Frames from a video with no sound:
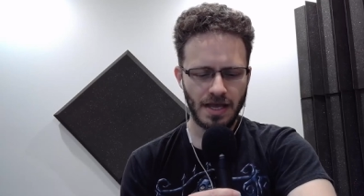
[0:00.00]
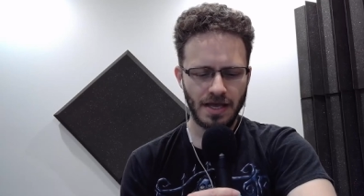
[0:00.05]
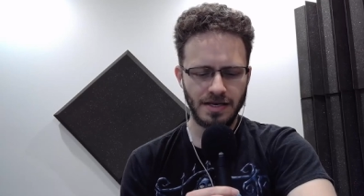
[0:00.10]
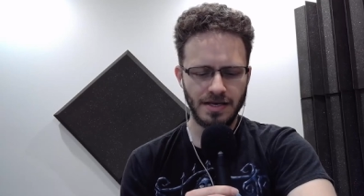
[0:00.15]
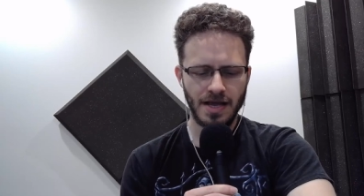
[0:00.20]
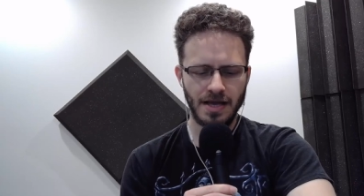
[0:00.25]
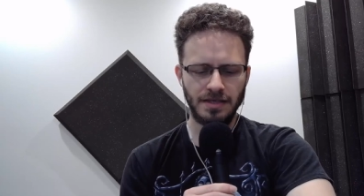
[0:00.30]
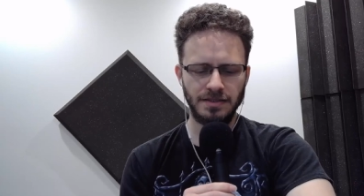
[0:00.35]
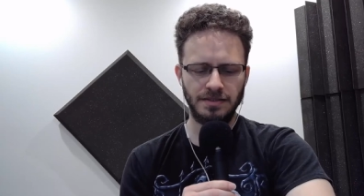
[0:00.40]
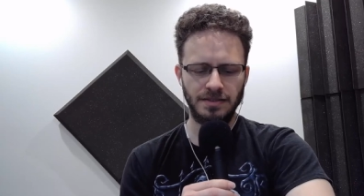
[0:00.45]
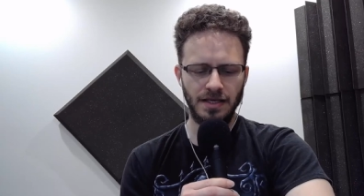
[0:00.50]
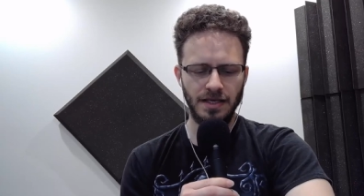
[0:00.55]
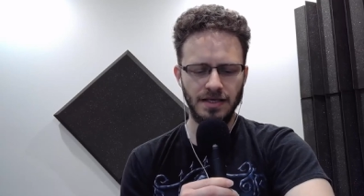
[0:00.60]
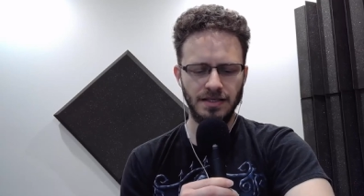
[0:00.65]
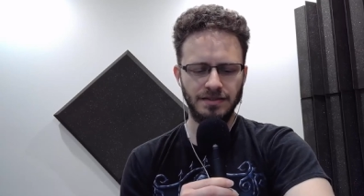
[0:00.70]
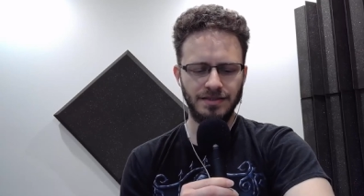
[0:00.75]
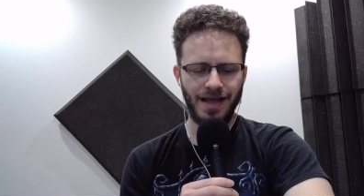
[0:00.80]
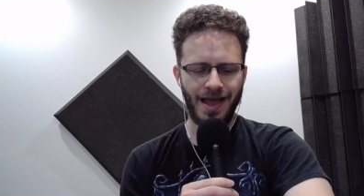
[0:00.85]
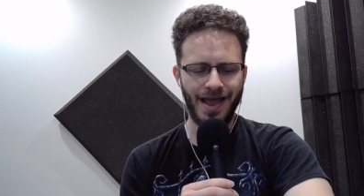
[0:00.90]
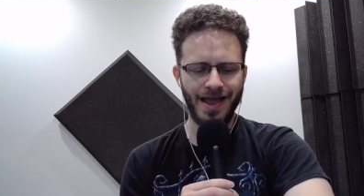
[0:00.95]
Next
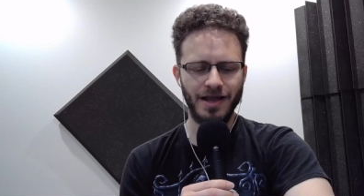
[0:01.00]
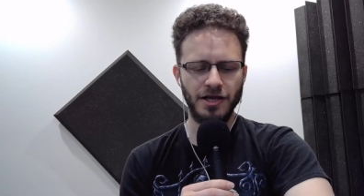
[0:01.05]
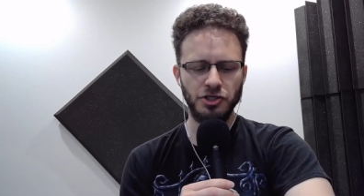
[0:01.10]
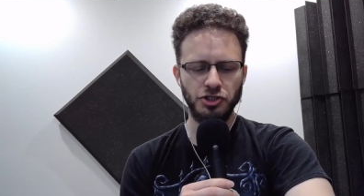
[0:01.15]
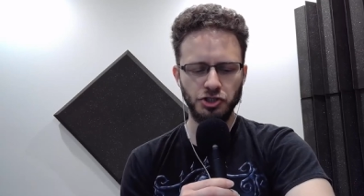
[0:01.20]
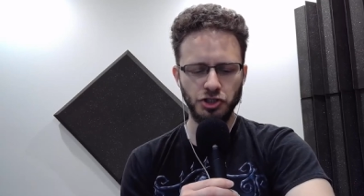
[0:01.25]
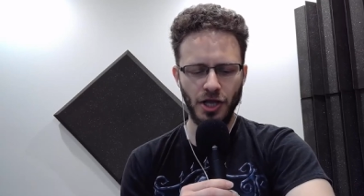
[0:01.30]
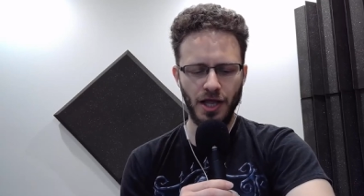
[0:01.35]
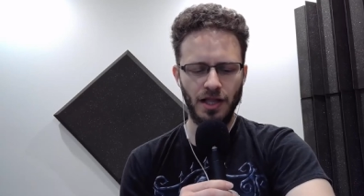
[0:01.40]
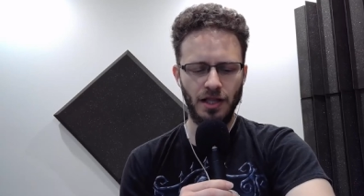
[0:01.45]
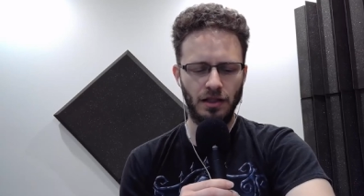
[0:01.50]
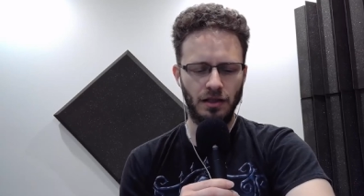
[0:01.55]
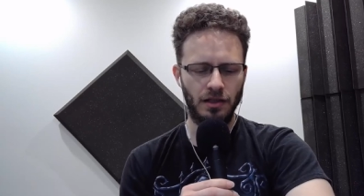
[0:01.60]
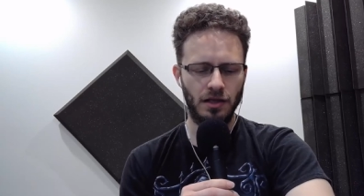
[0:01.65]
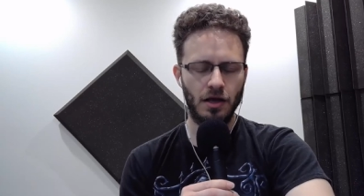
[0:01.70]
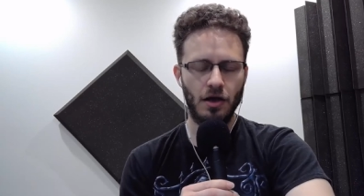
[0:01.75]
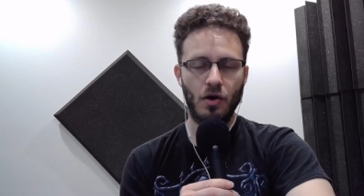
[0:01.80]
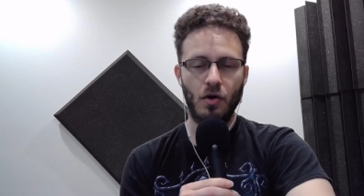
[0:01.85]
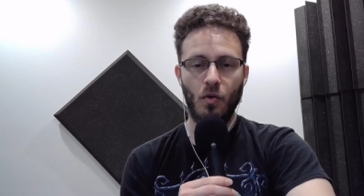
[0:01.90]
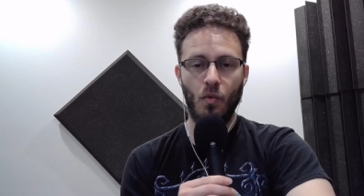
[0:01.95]
is eggshell.
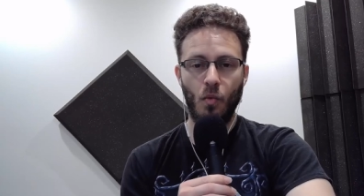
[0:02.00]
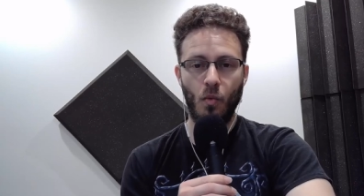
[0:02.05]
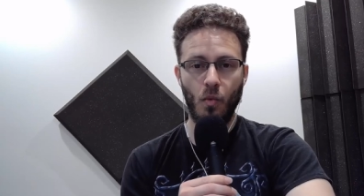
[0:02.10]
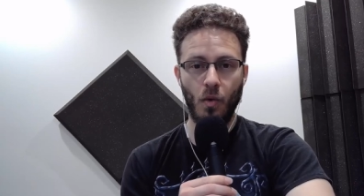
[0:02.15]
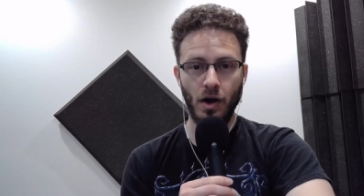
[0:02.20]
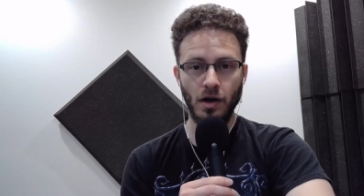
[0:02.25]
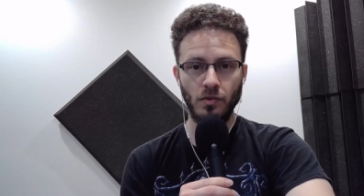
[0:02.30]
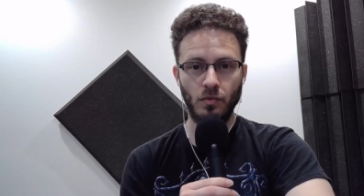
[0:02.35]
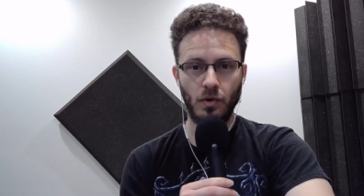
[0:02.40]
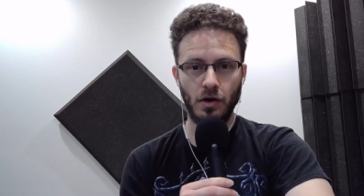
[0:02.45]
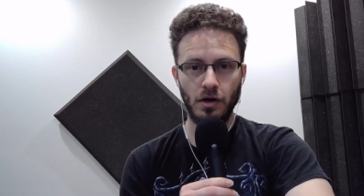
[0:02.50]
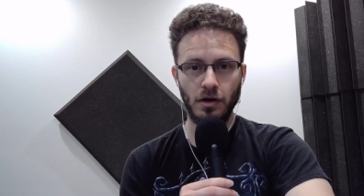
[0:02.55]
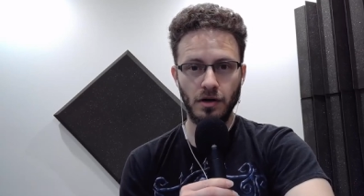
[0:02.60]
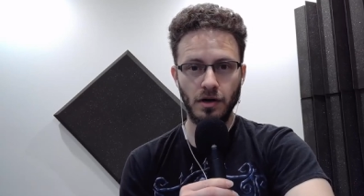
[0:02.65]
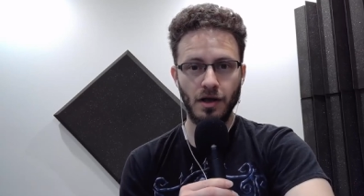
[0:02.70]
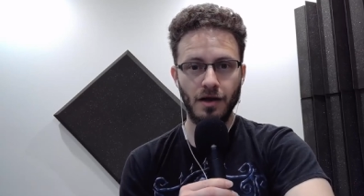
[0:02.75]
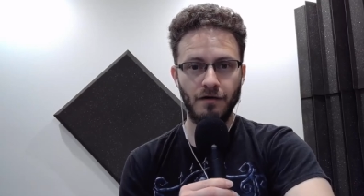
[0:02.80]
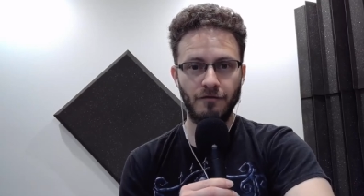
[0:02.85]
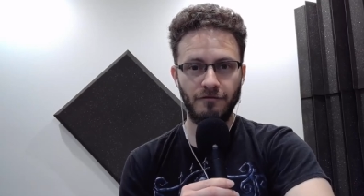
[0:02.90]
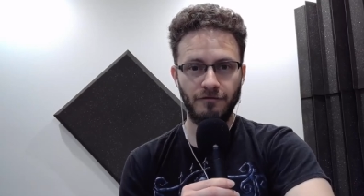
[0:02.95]
One
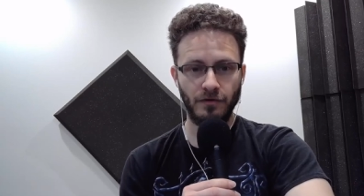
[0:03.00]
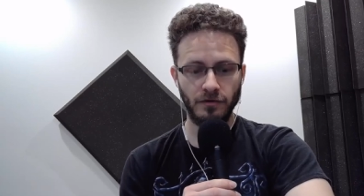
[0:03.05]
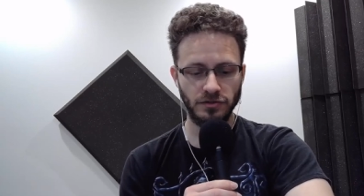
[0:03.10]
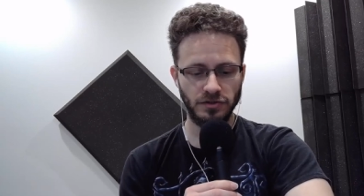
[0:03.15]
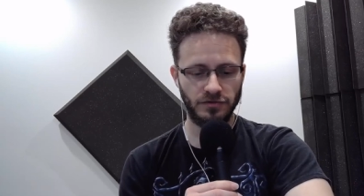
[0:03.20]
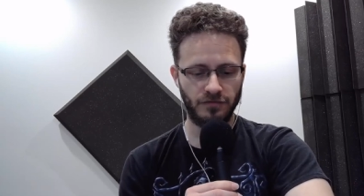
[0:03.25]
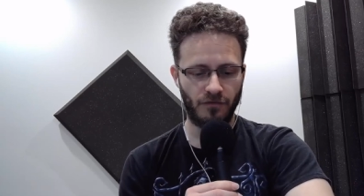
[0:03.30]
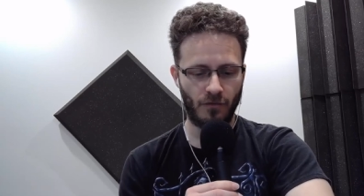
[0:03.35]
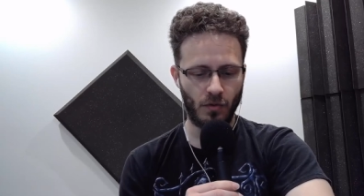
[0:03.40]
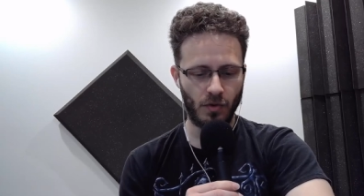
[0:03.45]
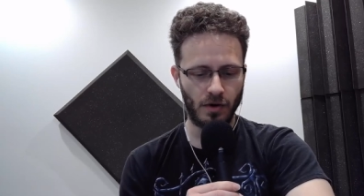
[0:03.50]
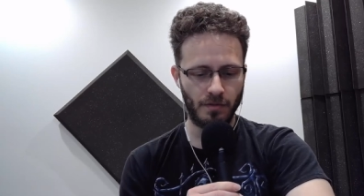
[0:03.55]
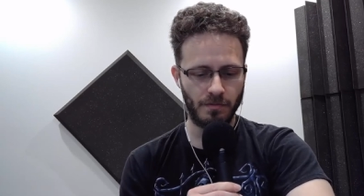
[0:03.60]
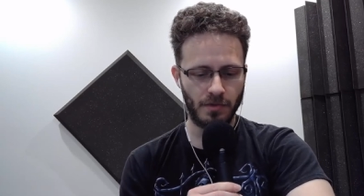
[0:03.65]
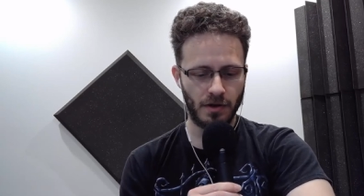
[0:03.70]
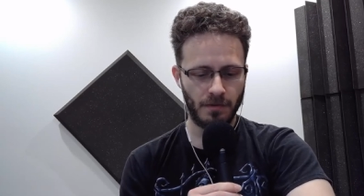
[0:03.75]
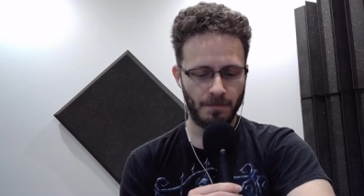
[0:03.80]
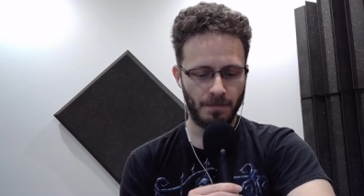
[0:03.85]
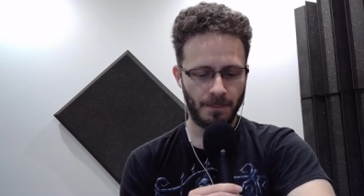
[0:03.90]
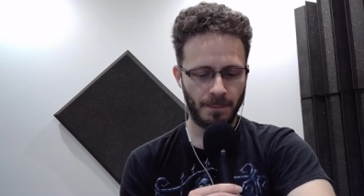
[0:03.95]
word, first form.